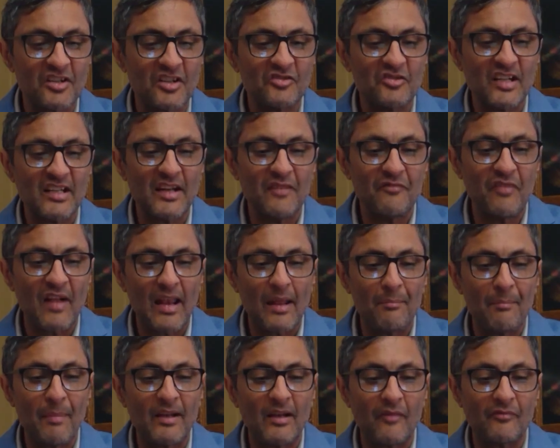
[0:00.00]
and
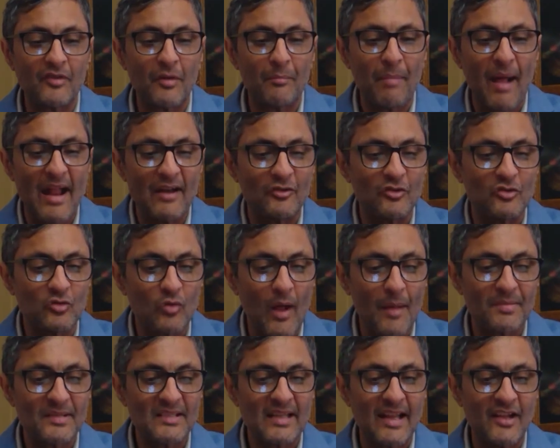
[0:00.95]
development of the battery swap
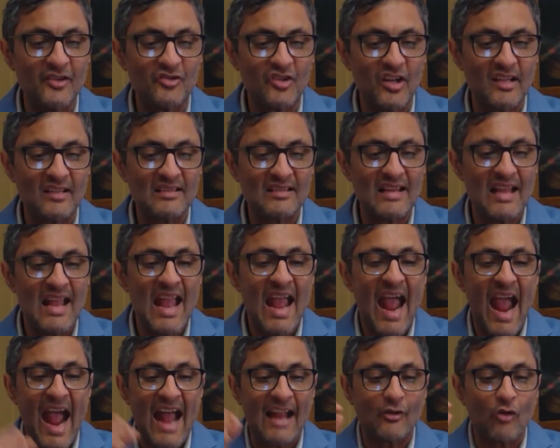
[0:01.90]
stations,
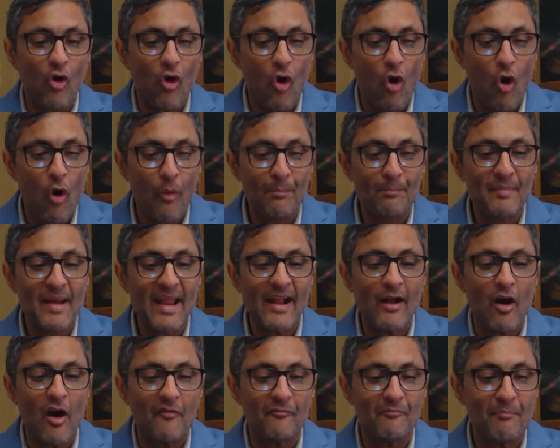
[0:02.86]
and opening
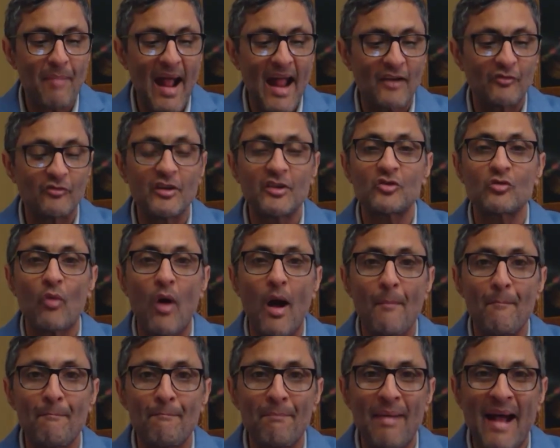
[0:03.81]
of battery
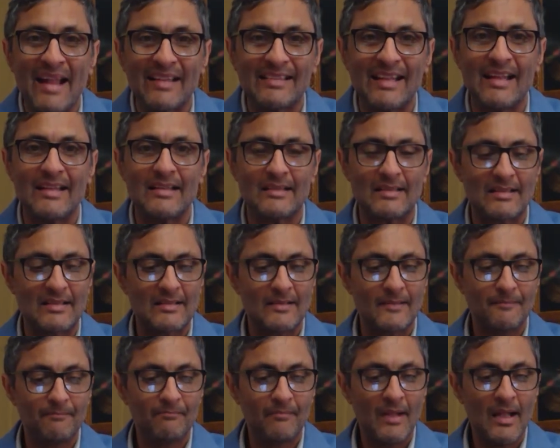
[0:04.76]
swap patents.
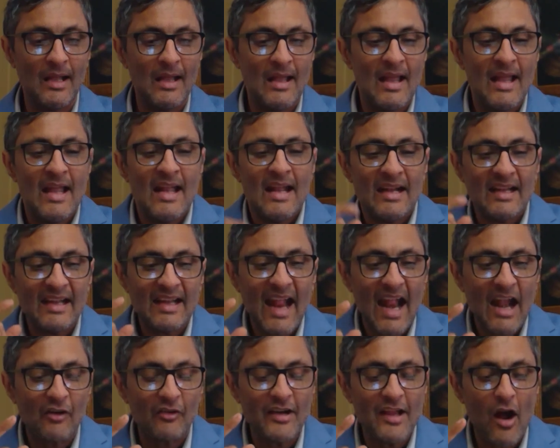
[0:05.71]

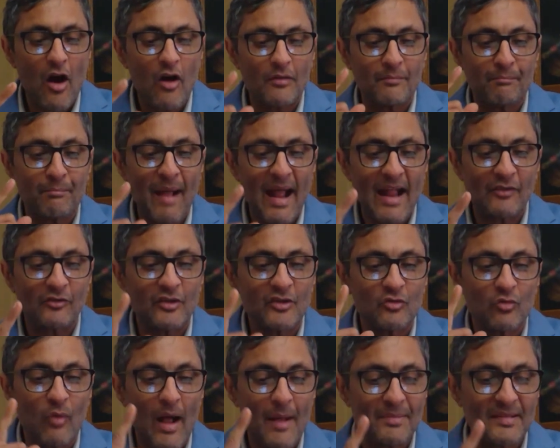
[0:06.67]
Carry out battery
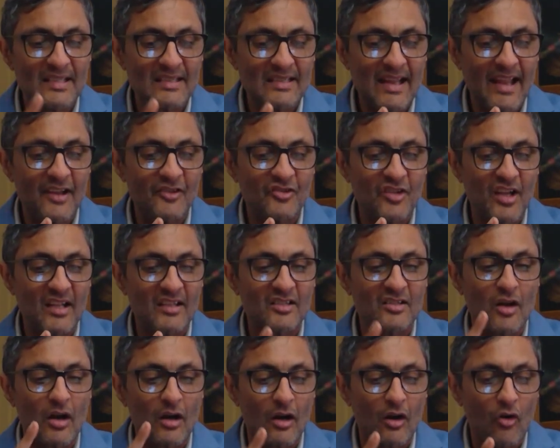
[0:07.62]
swap stations
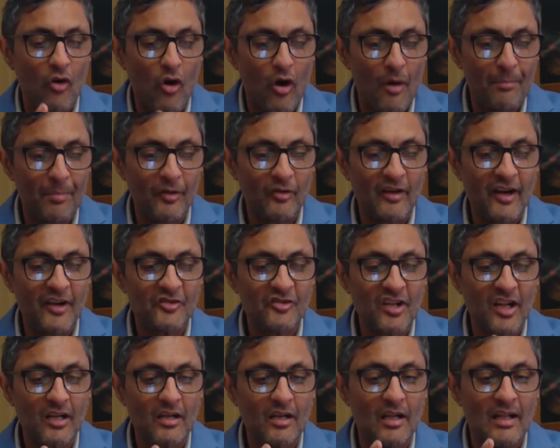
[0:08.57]

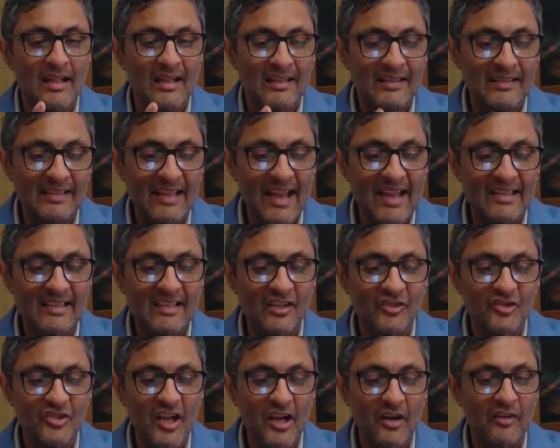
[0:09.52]
operation, data
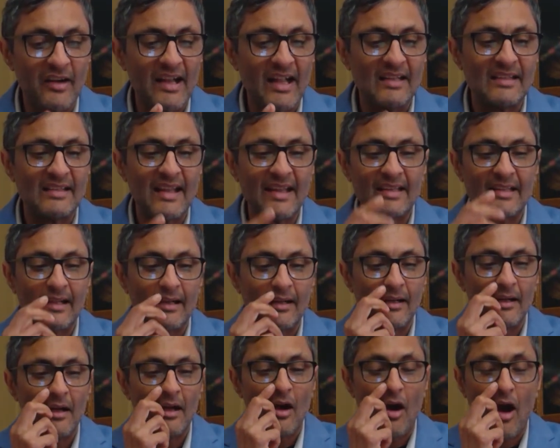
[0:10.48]
sharing, and data
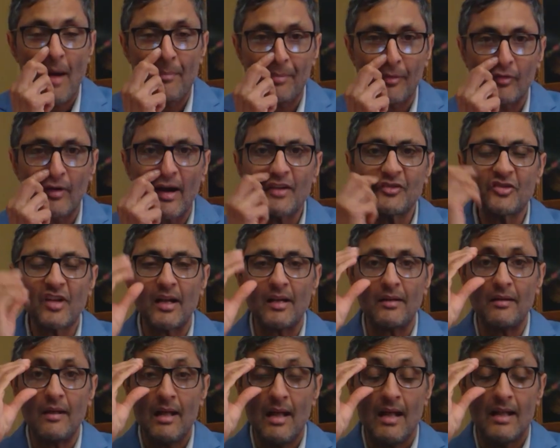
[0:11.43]
operation.
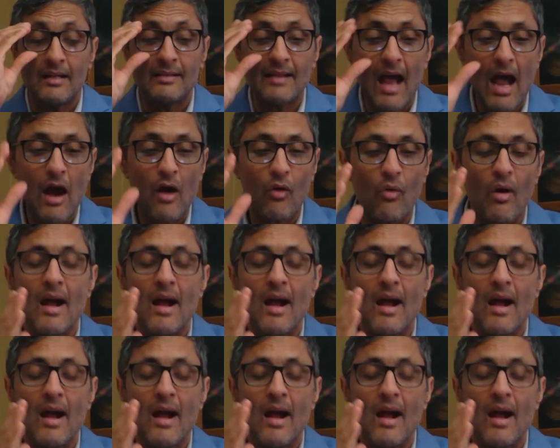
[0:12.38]
Now,